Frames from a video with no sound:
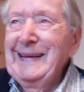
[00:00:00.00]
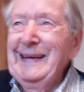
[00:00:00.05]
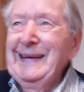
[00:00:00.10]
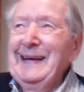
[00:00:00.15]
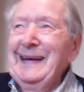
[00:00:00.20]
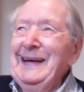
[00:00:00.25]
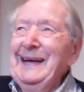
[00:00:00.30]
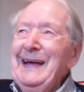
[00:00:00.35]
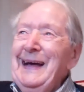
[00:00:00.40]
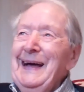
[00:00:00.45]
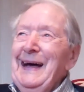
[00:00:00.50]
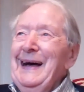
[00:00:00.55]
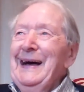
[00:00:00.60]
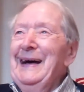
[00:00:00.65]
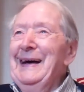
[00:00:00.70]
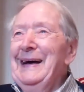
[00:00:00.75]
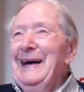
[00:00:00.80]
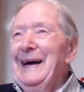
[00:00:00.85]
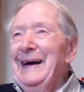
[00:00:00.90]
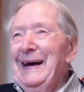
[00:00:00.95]
of it.
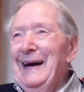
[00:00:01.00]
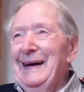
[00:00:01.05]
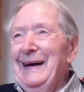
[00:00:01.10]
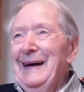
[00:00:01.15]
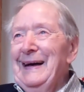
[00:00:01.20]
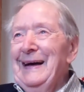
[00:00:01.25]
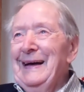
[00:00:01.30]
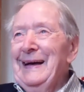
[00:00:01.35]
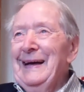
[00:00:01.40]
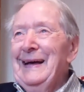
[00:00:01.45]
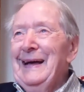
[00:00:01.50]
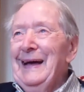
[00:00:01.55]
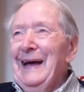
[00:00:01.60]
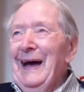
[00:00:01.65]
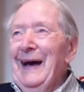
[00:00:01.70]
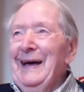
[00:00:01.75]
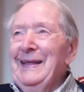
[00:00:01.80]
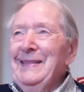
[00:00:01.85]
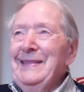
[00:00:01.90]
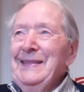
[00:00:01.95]

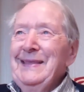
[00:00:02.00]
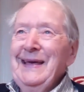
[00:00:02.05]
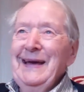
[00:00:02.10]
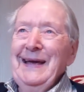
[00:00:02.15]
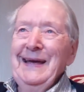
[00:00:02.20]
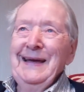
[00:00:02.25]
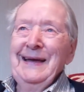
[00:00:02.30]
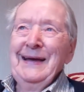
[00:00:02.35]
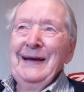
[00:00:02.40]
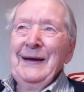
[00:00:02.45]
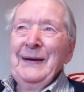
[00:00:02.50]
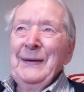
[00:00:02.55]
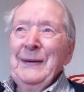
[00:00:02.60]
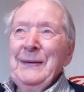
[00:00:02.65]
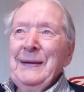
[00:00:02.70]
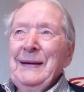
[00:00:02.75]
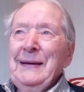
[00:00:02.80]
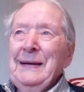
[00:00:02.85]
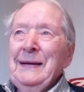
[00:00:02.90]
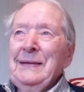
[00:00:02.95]
And the
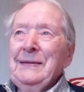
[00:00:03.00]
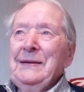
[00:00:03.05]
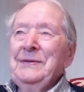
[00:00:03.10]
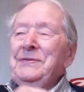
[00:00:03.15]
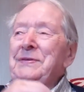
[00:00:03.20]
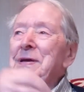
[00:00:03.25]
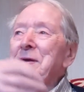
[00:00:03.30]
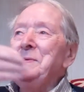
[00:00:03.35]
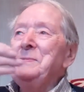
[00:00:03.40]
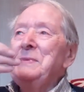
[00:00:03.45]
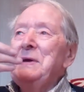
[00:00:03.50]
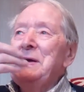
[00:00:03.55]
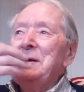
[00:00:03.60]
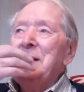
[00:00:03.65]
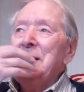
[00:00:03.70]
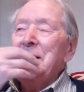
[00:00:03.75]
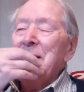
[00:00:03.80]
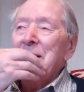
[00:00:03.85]
thing,